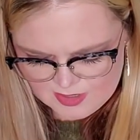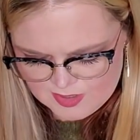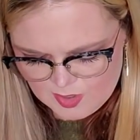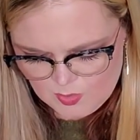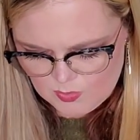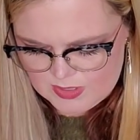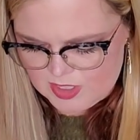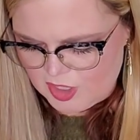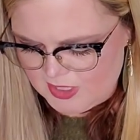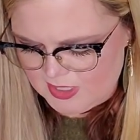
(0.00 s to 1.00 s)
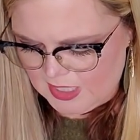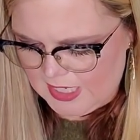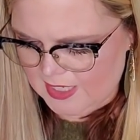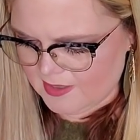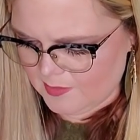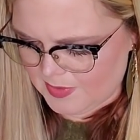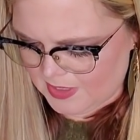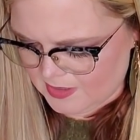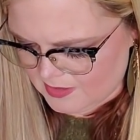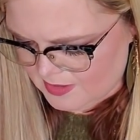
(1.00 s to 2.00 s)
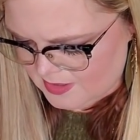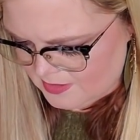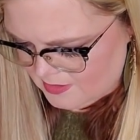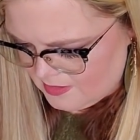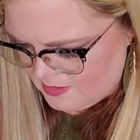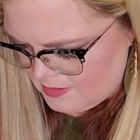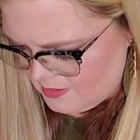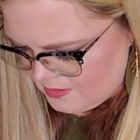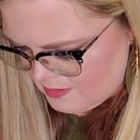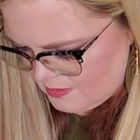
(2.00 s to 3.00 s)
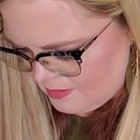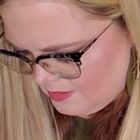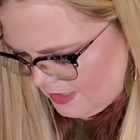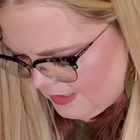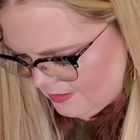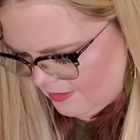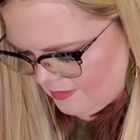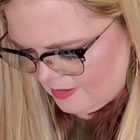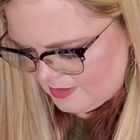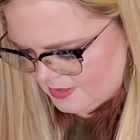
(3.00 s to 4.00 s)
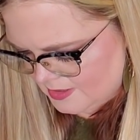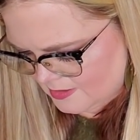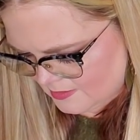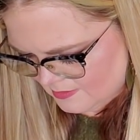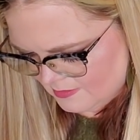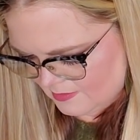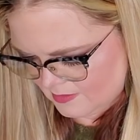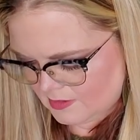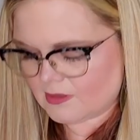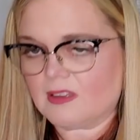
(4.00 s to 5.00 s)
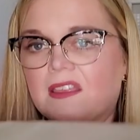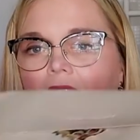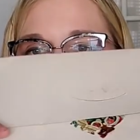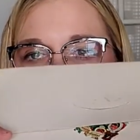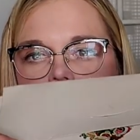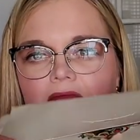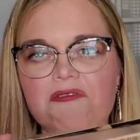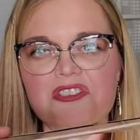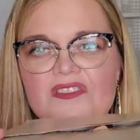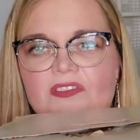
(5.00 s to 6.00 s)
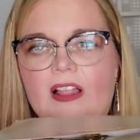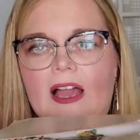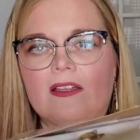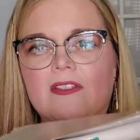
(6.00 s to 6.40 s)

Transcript: So it was just laying in the bins like this, like that. It was just flat.